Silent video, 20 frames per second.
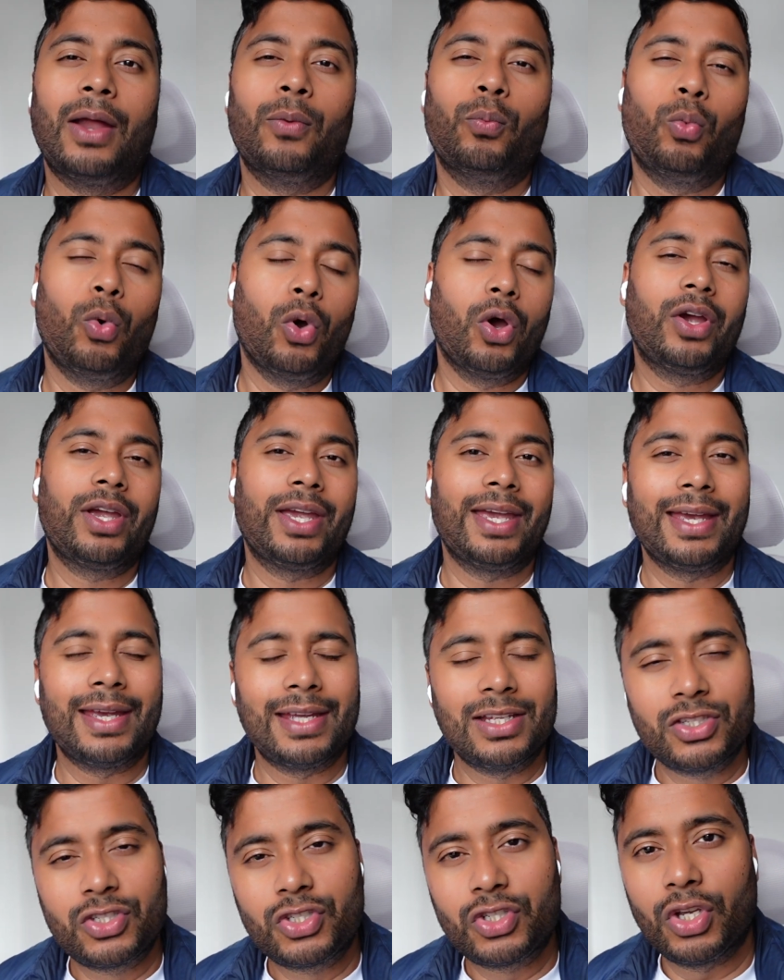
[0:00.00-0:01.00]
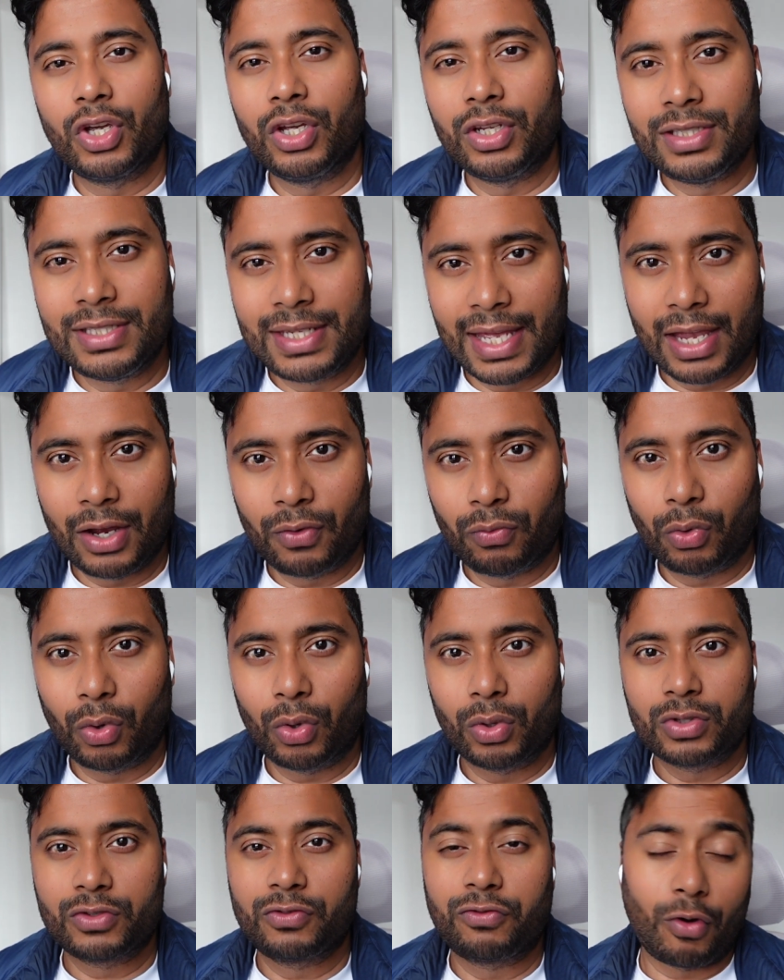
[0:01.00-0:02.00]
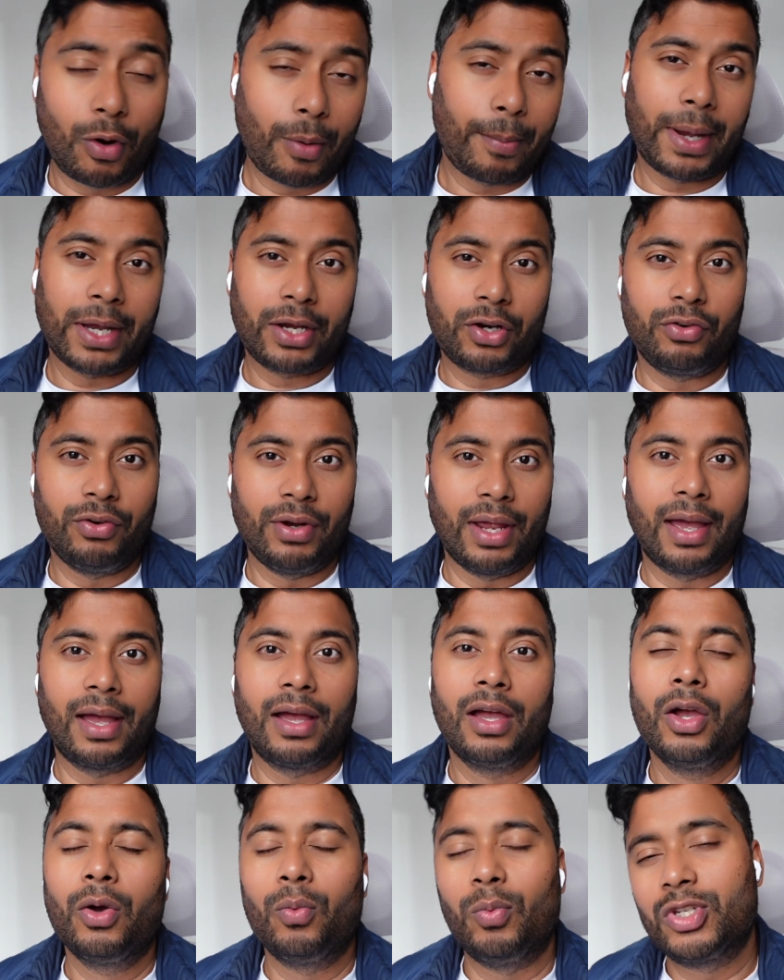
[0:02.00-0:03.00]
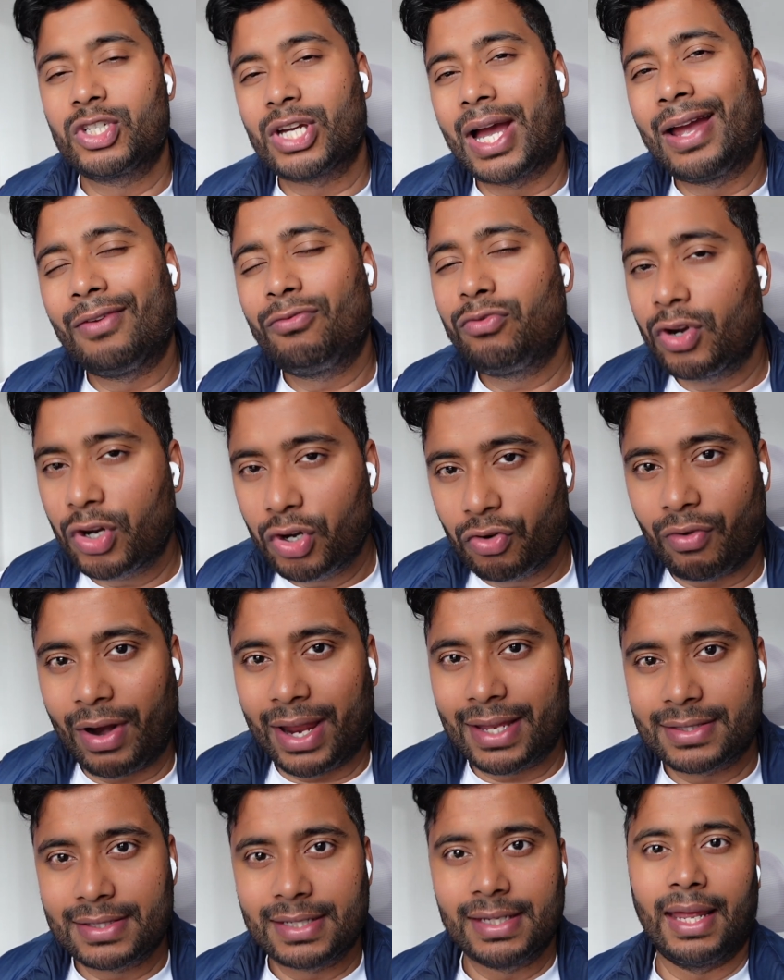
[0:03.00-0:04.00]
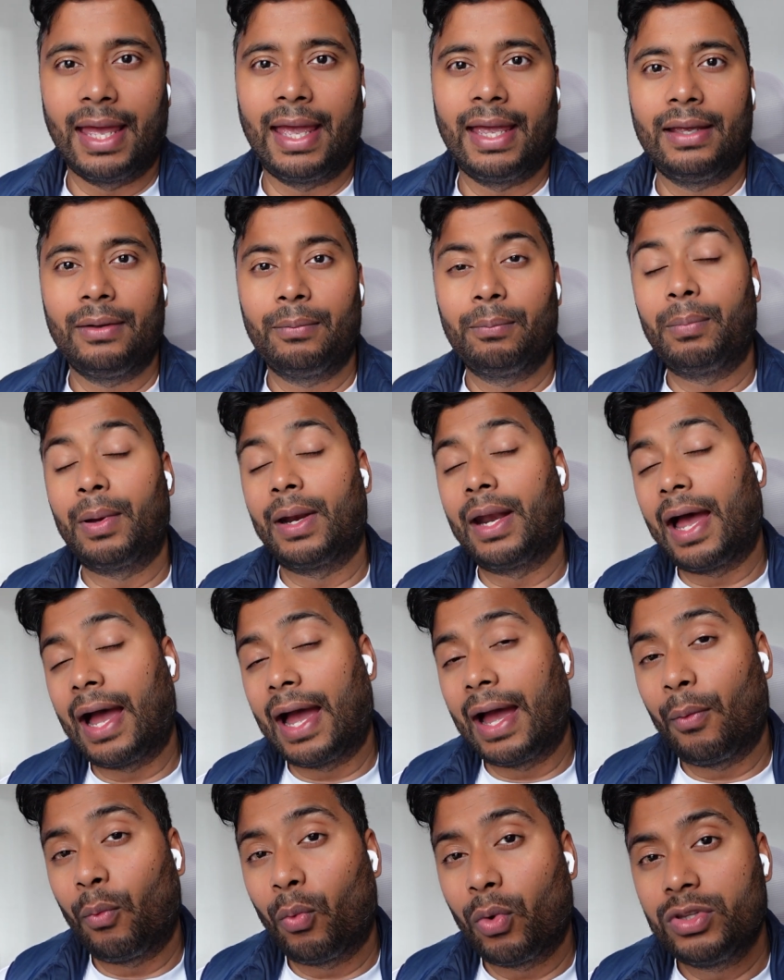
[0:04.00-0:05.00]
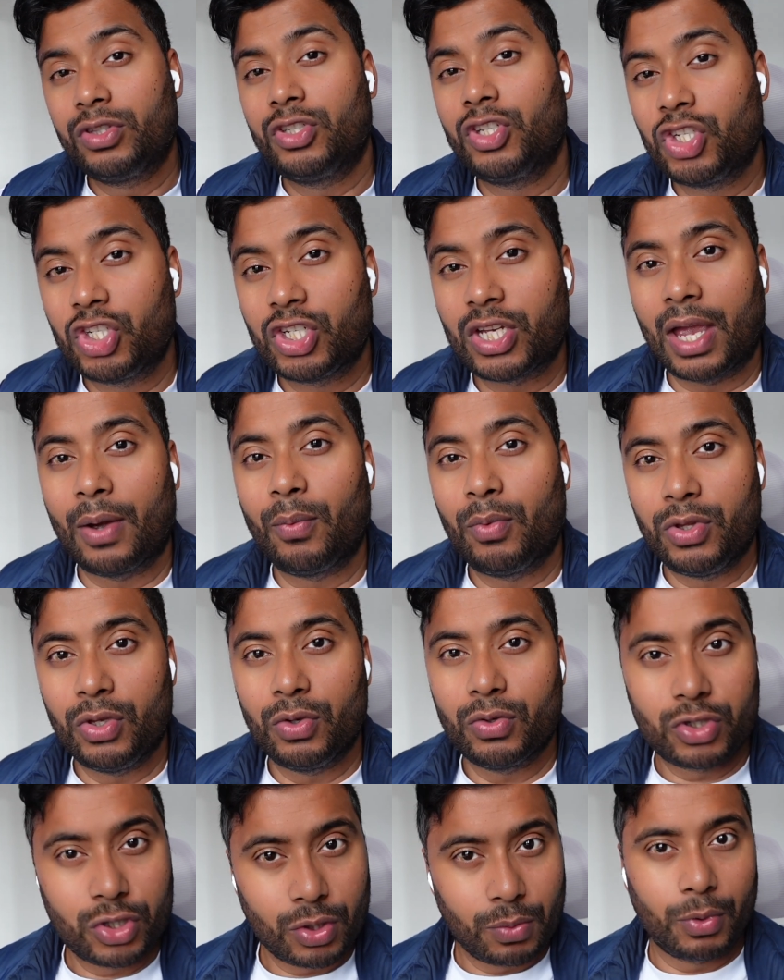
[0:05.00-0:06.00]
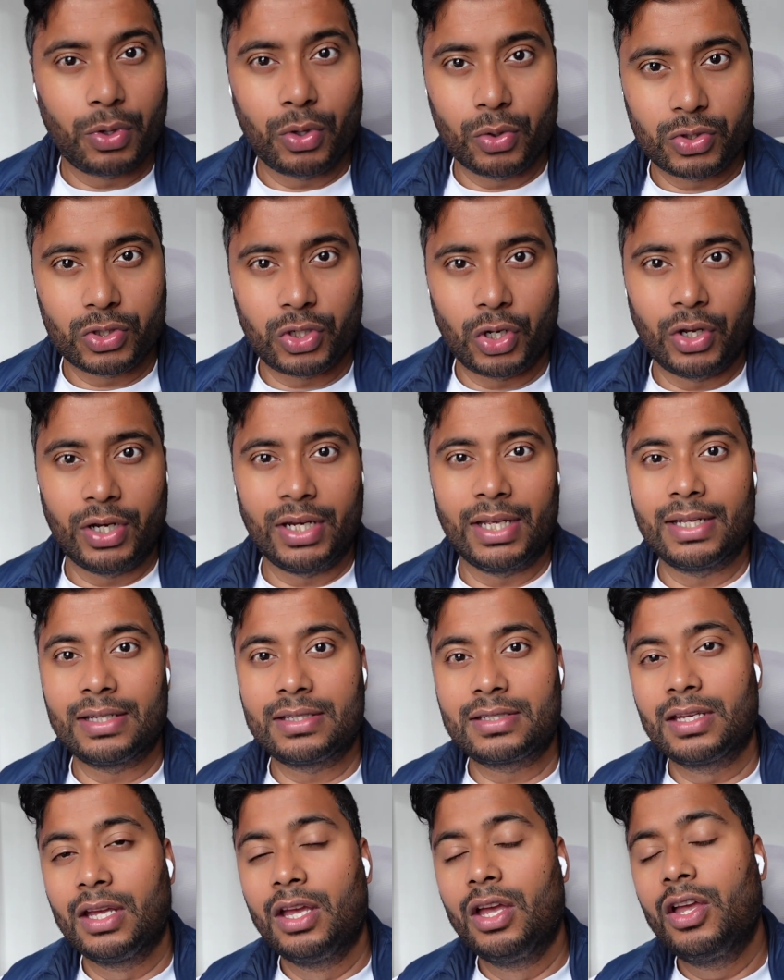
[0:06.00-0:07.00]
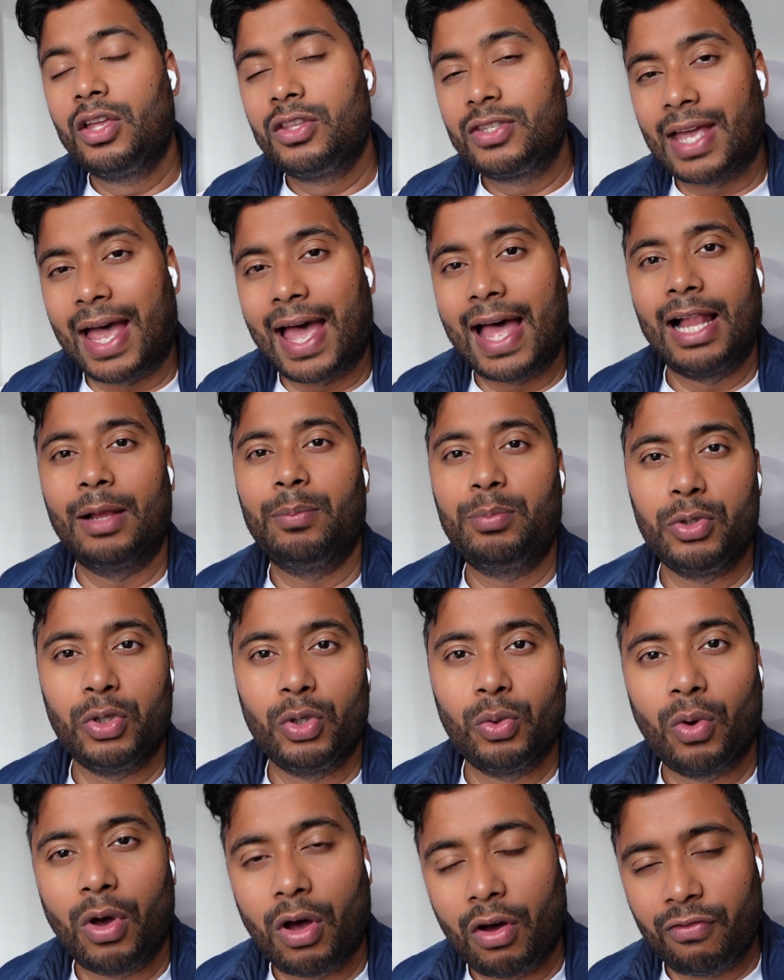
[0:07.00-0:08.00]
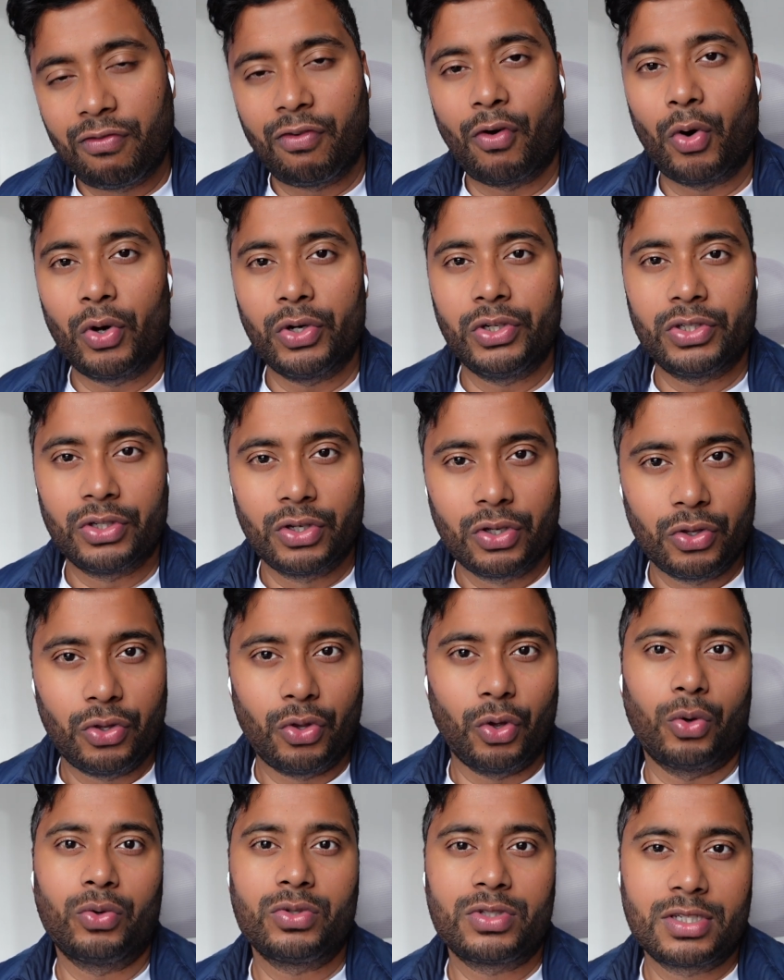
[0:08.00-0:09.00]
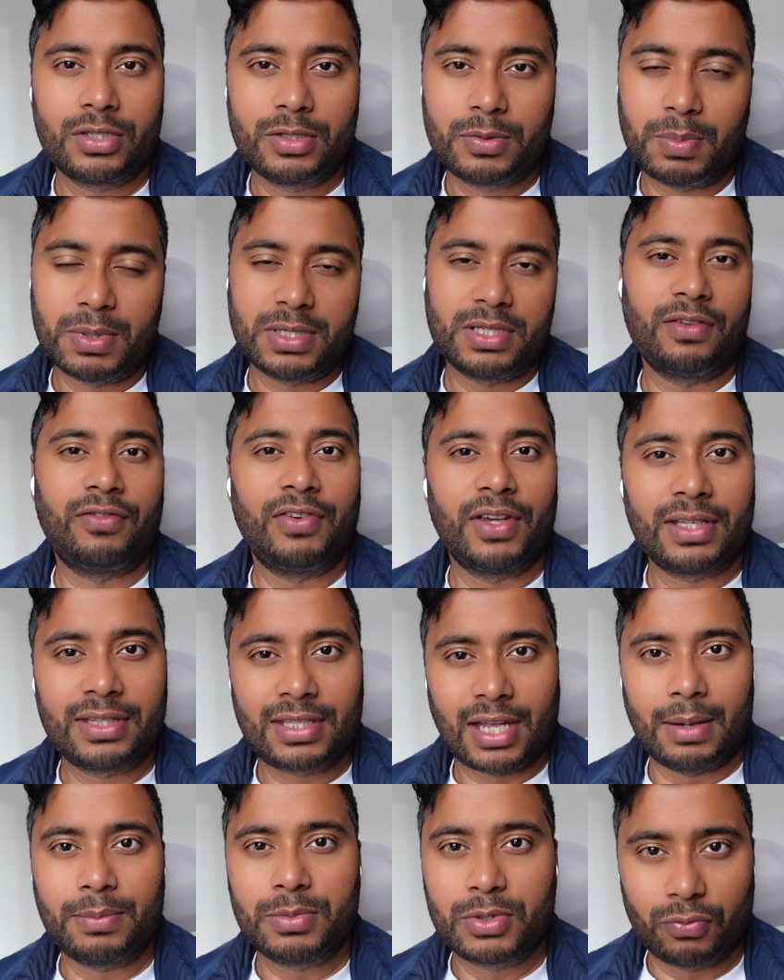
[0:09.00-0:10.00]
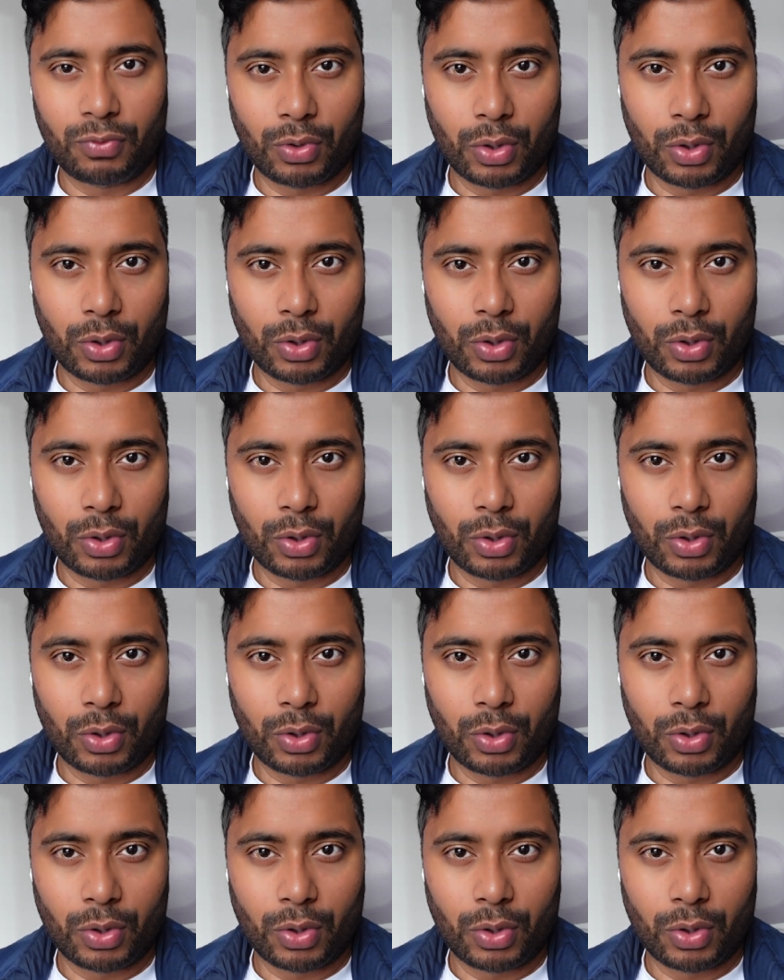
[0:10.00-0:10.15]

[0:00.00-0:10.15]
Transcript: and working in certain data roles from my career, which I regret today, but I want to share with you some of those learnings to help you avoid those specific types of